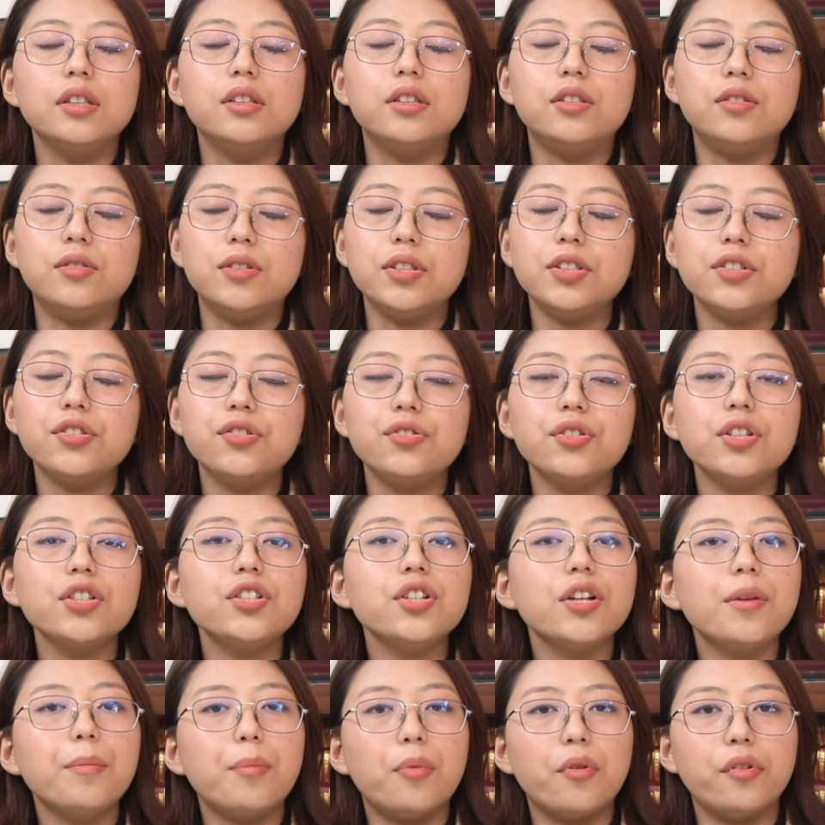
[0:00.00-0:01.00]
the
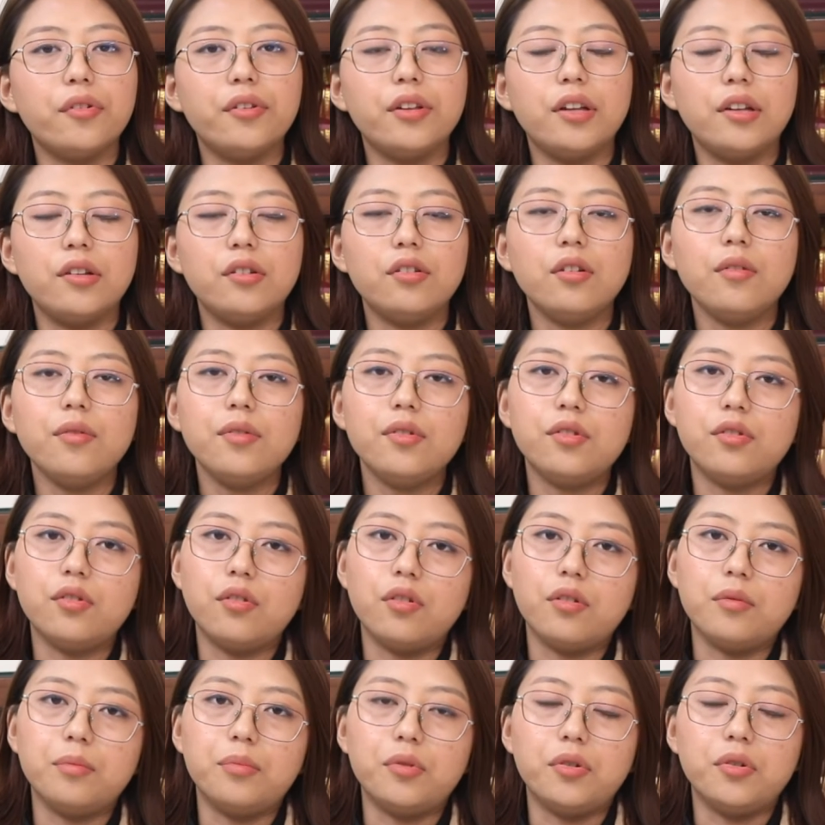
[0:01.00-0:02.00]
registration process of
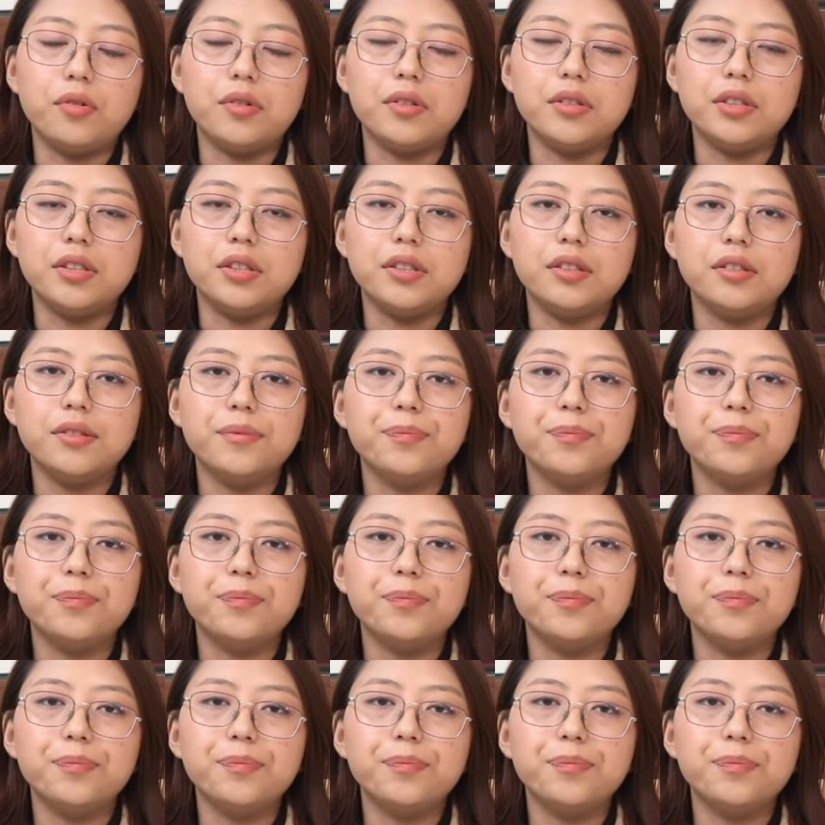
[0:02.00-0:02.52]
stockbrokers.